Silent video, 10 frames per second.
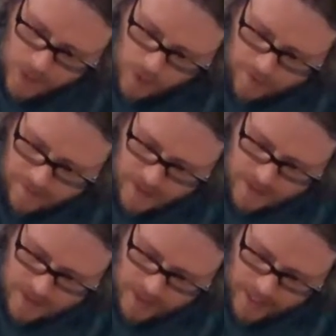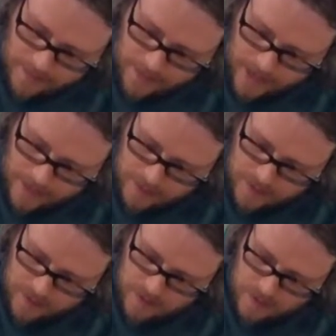these slide
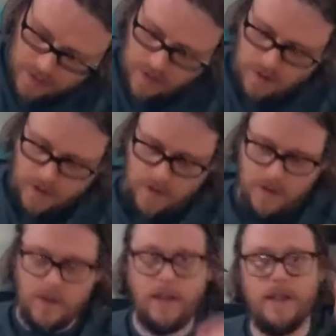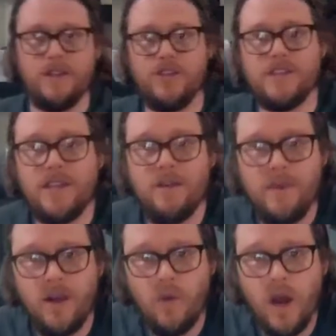mounts, and then it's just going to be
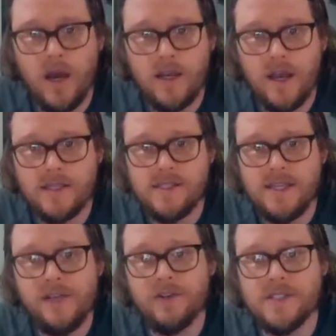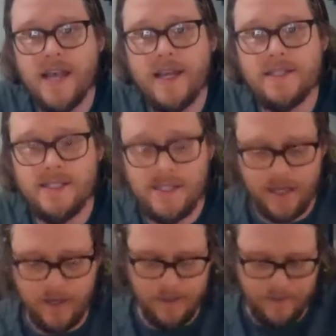a single-sided
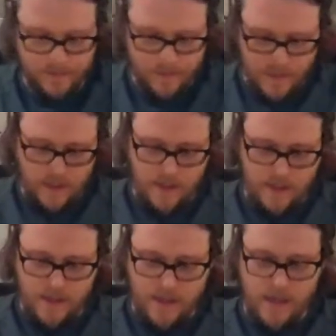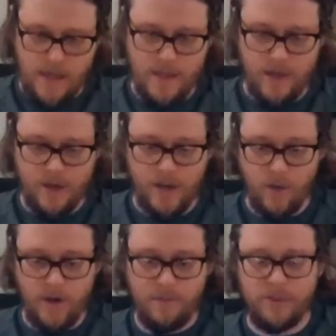sticker. And then you're going to
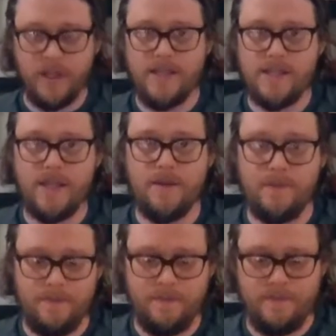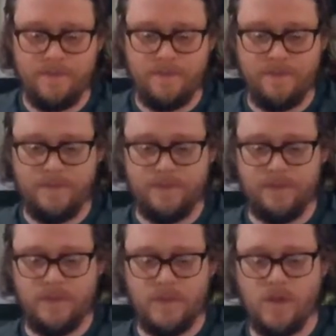want to place it
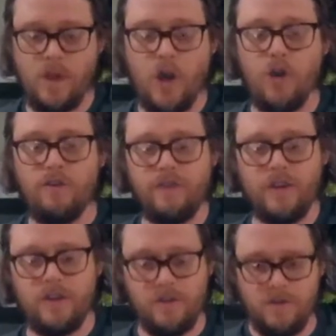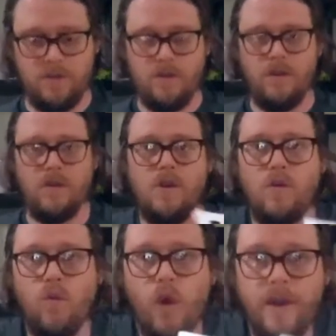over
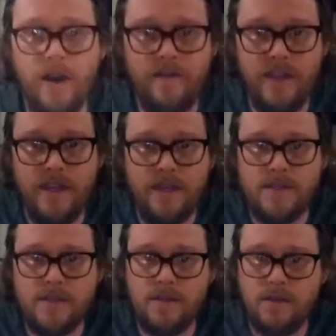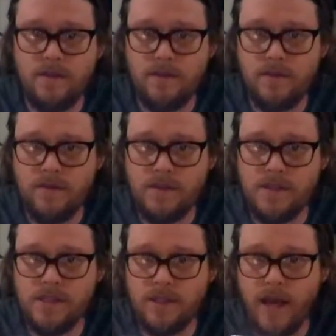one of these
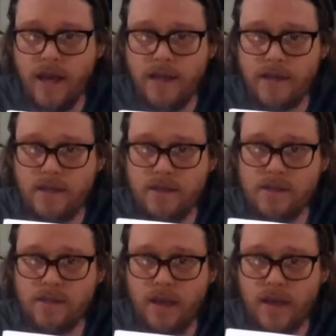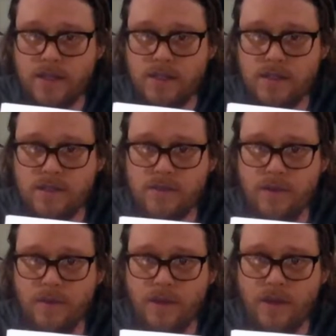slide slots. So
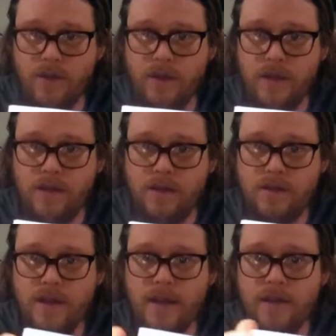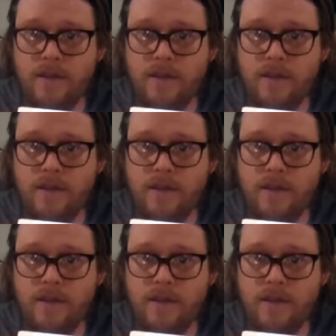I'm going to go ahead and do that.